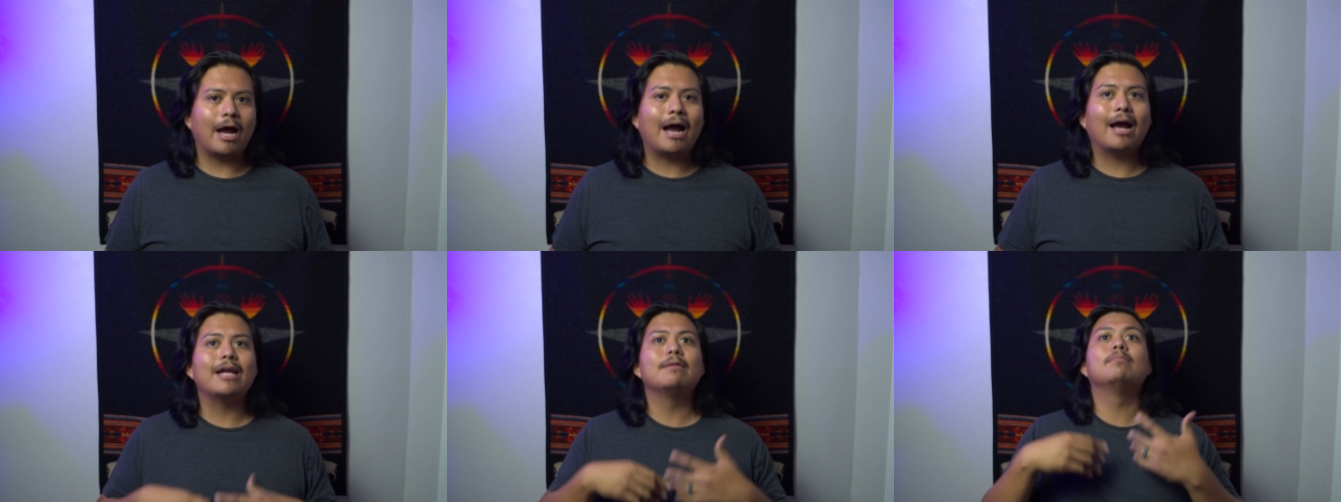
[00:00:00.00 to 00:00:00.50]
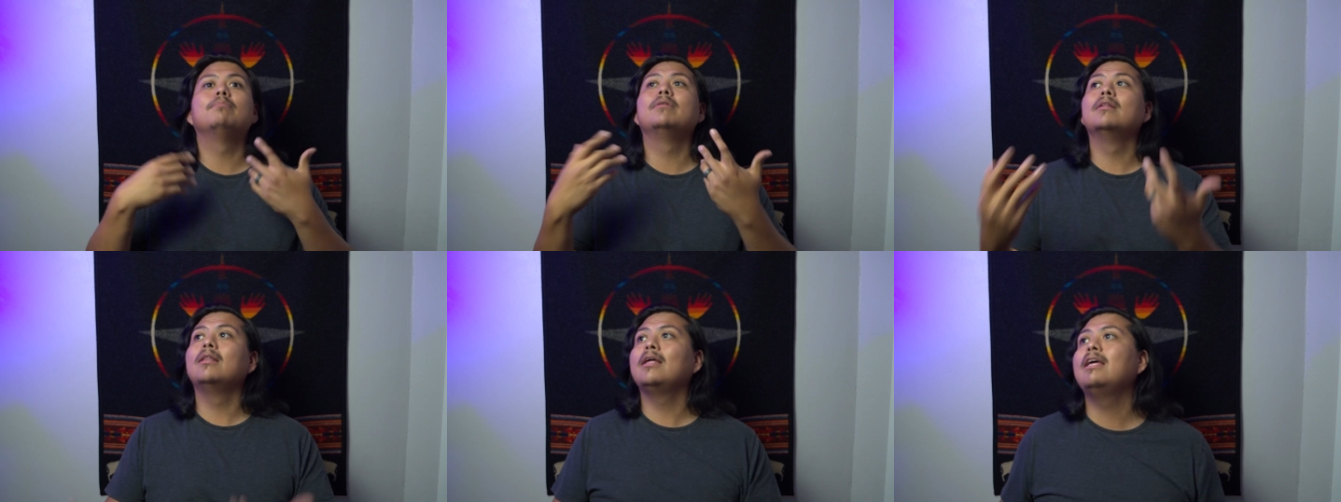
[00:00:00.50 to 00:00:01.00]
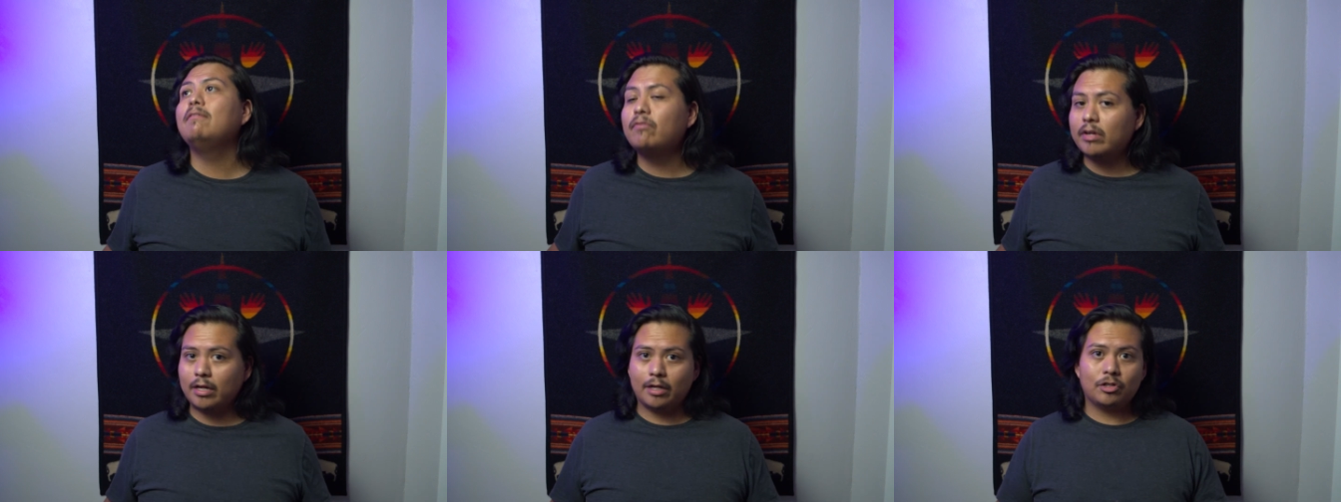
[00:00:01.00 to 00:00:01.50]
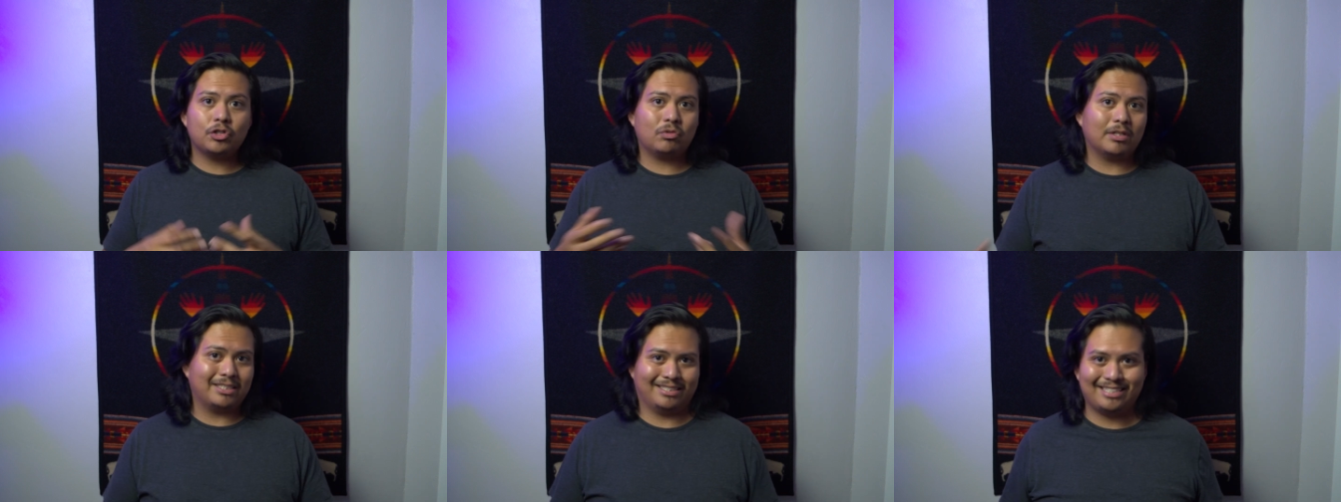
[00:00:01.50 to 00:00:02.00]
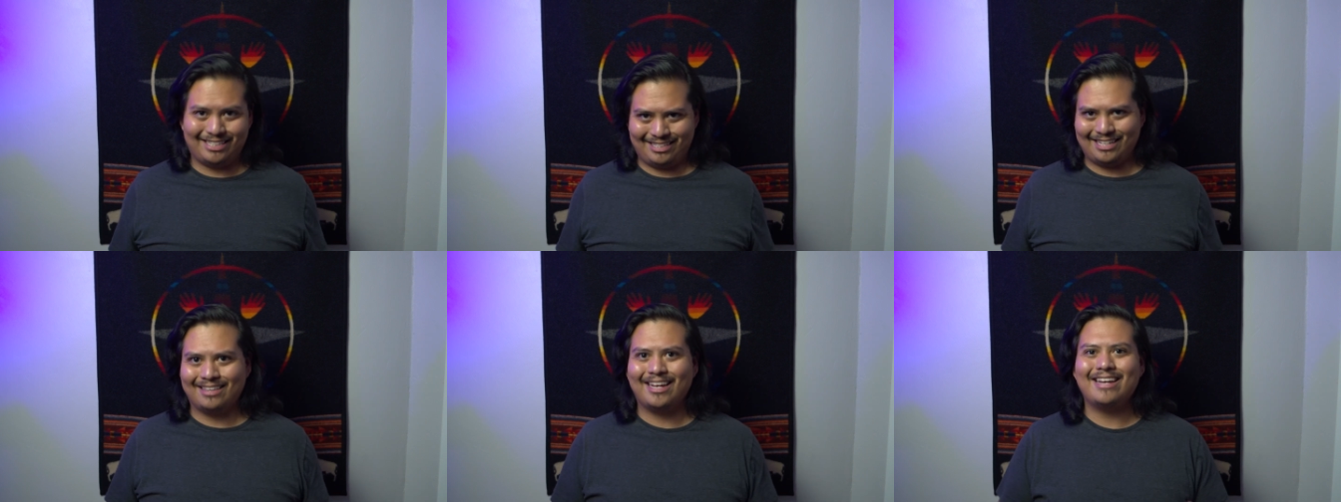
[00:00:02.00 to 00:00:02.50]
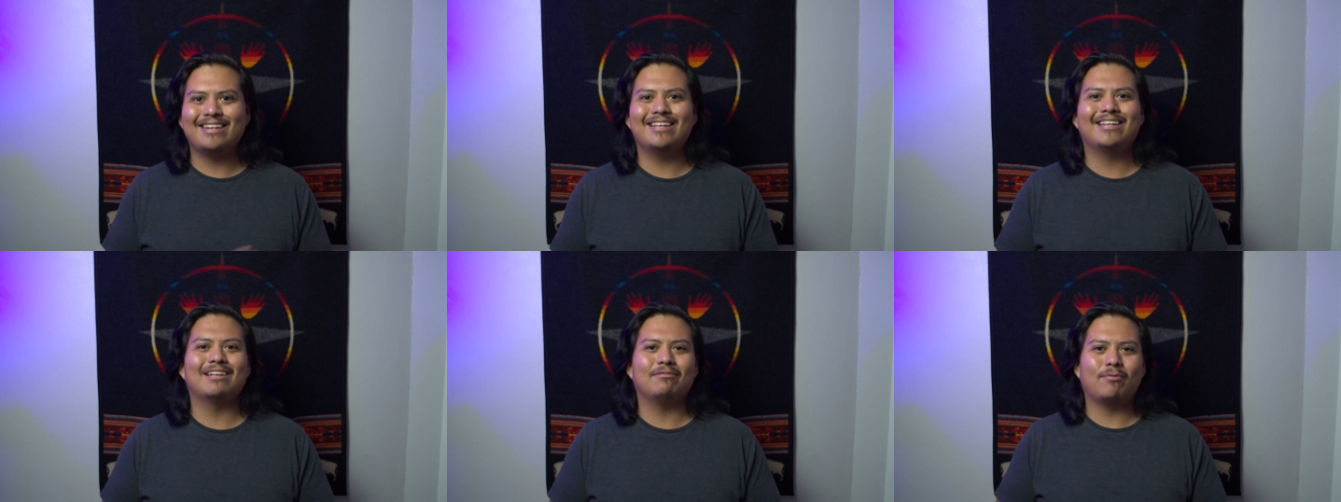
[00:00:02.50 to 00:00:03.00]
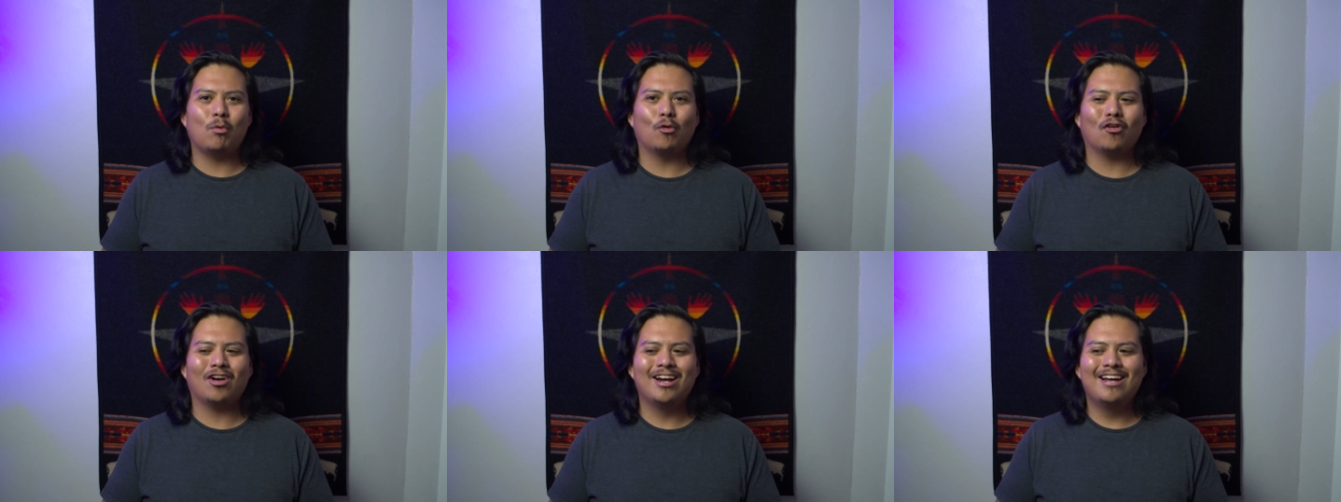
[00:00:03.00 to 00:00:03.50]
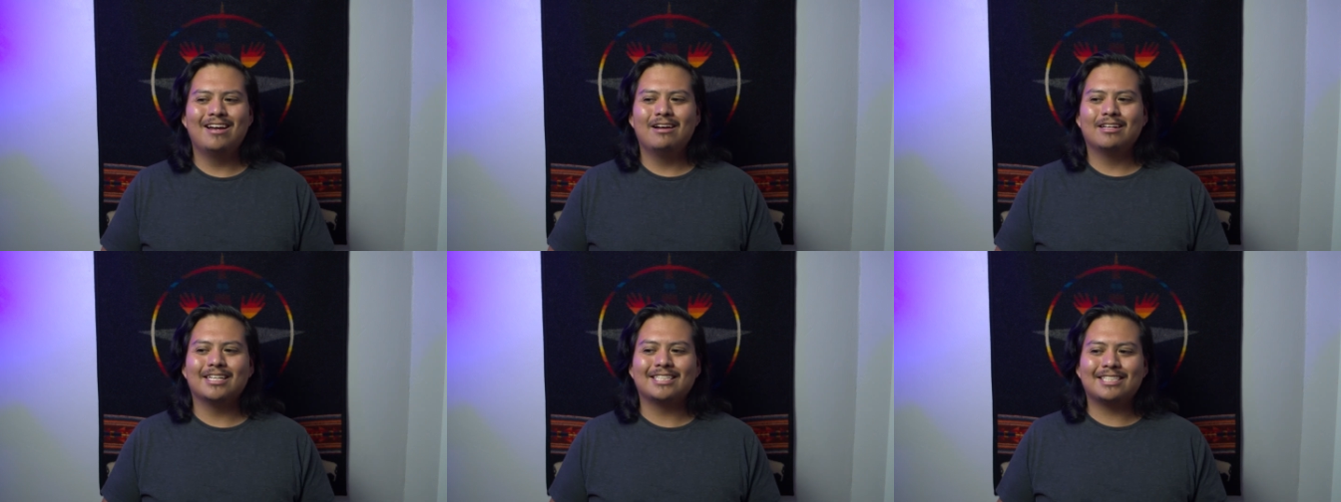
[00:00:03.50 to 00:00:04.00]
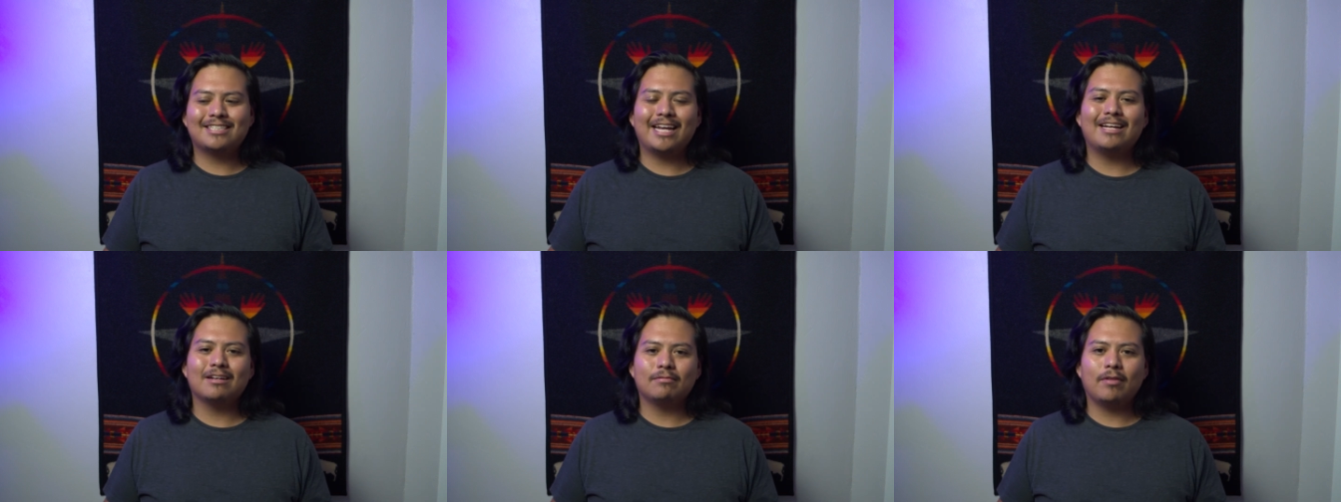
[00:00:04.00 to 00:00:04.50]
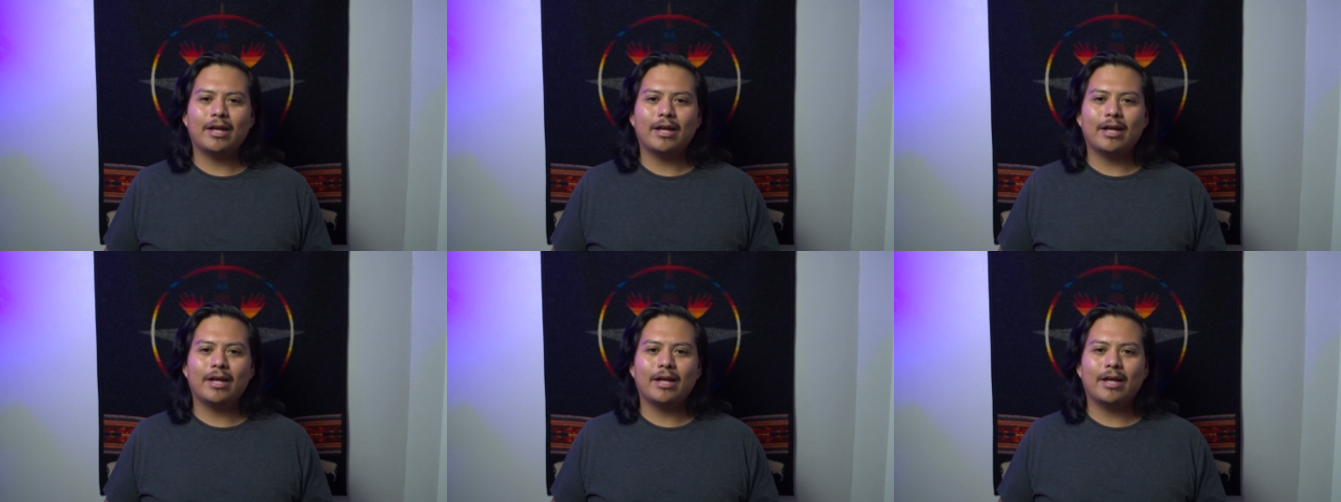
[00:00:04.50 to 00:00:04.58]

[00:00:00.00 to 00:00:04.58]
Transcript: I am believing and trusting that they did it for the sake of,